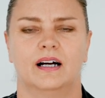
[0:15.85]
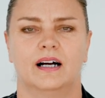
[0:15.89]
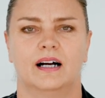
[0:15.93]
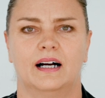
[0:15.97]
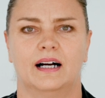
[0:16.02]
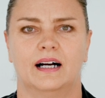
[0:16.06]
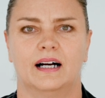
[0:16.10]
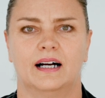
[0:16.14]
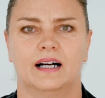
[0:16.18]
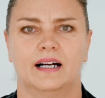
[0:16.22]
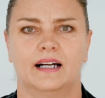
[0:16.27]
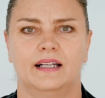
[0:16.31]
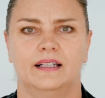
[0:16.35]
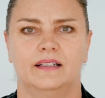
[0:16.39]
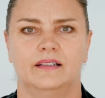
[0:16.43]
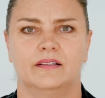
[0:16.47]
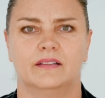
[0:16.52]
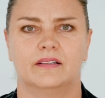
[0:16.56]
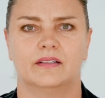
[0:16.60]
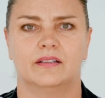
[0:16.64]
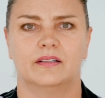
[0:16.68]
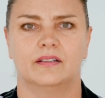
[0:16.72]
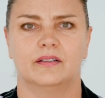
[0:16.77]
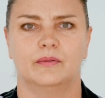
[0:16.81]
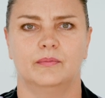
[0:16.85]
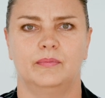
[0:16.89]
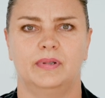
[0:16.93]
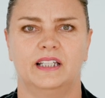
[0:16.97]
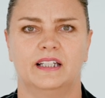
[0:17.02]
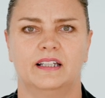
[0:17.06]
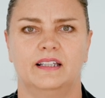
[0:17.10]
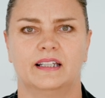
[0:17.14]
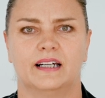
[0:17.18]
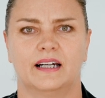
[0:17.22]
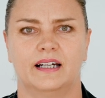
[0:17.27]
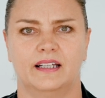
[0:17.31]
and been
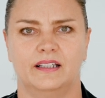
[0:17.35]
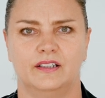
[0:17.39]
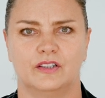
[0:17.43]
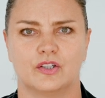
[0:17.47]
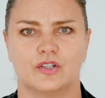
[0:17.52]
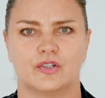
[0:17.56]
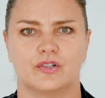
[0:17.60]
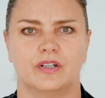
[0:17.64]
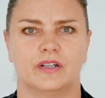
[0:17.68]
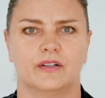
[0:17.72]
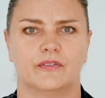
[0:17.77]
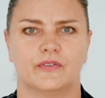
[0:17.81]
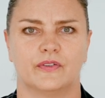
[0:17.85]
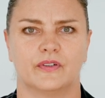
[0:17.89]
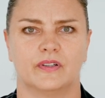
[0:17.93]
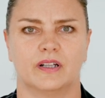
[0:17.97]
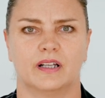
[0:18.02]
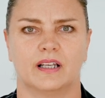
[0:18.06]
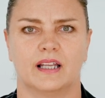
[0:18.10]
in that industry for the